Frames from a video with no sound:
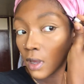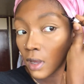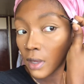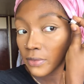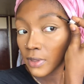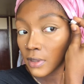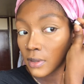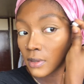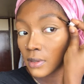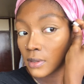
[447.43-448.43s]
I think
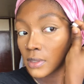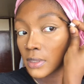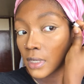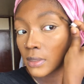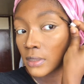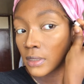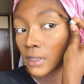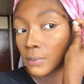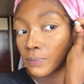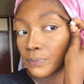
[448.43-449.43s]
it's down to
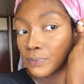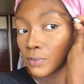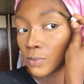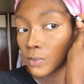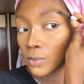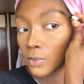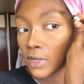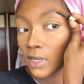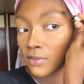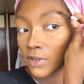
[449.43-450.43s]
them,
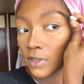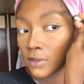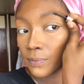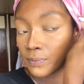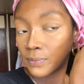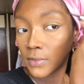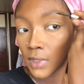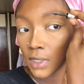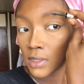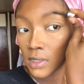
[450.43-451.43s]
whatever
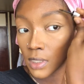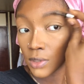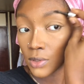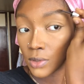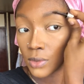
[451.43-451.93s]
they decide to do.